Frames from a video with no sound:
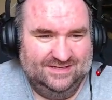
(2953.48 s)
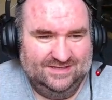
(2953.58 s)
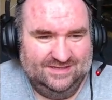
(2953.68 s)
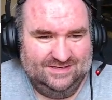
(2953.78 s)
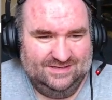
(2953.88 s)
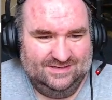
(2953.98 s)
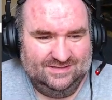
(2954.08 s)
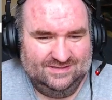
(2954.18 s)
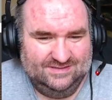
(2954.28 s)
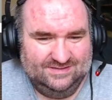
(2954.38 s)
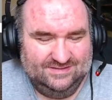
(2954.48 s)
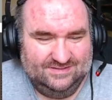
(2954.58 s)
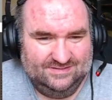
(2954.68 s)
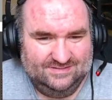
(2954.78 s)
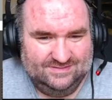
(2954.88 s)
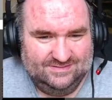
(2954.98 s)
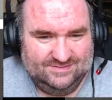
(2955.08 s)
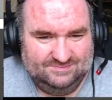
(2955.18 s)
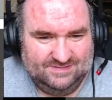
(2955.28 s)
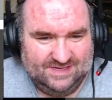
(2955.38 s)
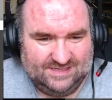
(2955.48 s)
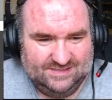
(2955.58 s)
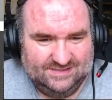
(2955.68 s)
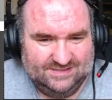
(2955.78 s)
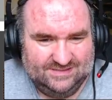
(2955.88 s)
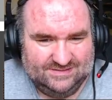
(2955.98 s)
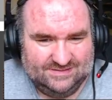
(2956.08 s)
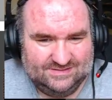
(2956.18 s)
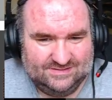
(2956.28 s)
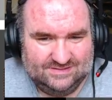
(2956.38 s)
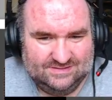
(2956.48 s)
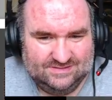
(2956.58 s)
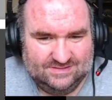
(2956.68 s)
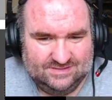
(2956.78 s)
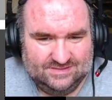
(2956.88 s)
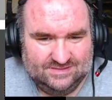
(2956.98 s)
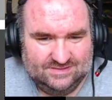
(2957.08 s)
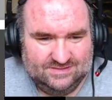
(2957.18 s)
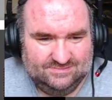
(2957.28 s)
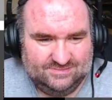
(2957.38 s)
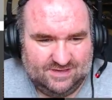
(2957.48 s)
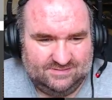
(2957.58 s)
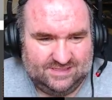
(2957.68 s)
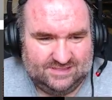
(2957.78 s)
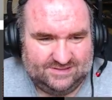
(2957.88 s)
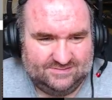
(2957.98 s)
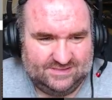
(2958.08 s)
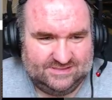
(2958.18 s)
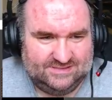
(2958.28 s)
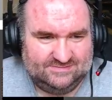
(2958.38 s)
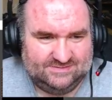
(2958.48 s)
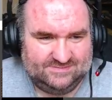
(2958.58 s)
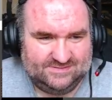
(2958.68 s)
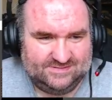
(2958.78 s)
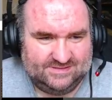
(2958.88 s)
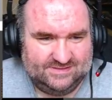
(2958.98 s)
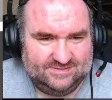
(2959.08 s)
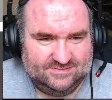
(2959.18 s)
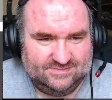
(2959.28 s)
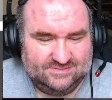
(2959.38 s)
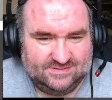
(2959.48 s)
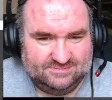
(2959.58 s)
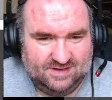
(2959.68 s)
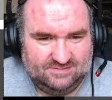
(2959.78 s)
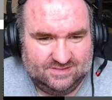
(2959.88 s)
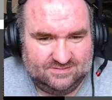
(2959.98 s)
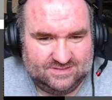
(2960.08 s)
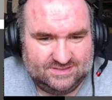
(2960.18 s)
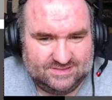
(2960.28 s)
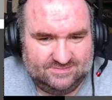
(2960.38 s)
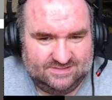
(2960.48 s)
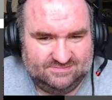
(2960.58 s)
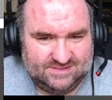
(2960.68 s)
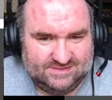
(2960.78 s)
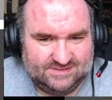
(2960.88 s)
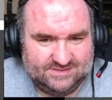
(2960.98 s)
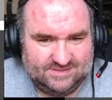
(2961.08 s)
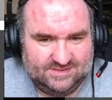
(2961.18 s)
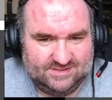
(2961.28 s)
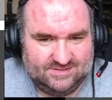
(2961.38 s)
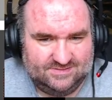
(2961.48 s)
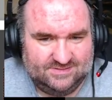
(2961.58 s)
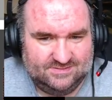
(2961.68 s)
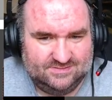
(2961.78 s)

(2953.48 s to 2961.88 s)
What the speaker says: Oh my goodness. Probably not the direction I'm supposed to go. There's probably only so many places you can go.